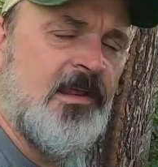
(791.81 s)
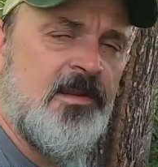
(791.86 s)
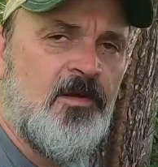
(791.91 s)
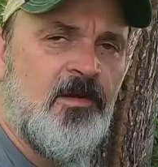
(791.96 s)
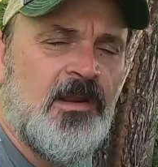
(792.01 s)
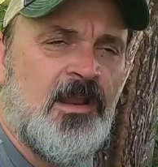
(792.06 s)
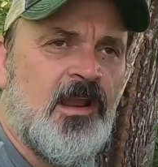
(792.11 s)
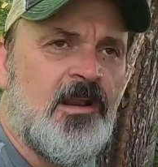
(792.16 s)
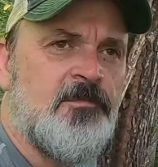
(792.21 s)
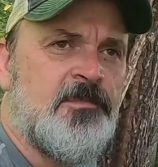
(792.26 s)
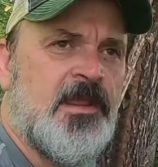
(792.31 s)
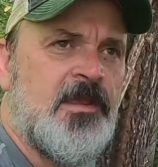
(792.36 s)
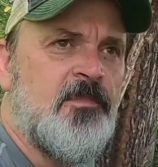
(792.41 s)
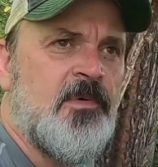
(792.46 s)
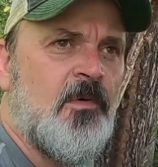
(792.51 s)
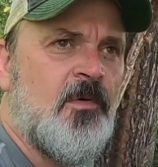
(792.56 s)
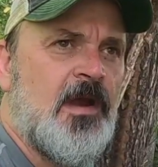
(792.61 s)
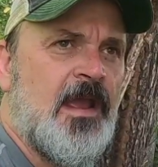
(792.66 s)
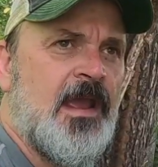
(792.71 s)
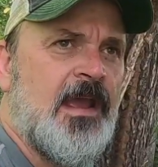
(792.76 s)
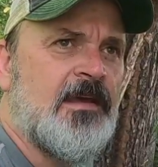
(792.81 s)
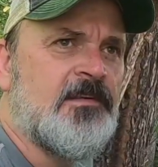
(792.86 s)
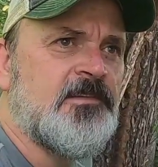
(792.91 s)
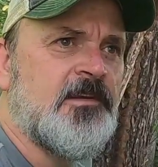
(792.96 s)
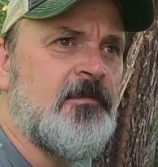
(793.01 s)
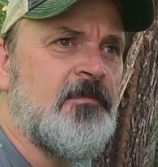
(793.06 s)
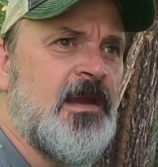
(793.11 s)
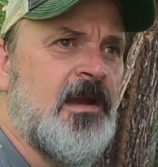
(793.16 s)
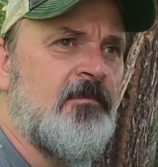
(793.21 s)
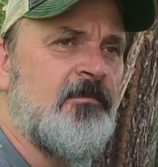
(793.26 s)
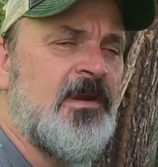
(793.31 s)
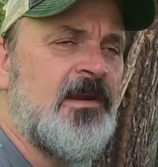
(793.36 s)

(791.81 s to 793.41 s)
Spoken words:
I know a lot of people ask about